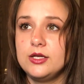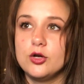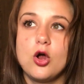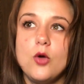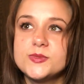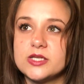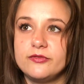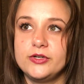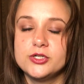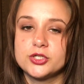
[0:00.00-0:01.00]
Your hopes and
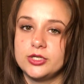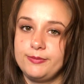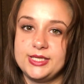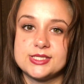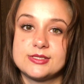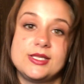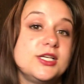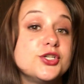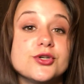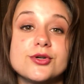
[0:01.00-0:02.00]
fears could be
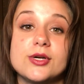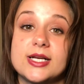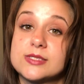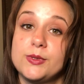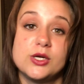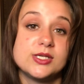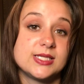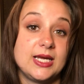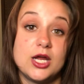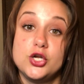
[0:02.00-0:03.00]
that you're
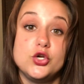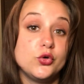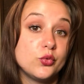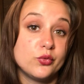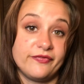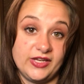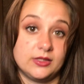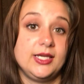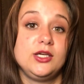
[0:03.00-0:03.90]
experiencing a new feeling.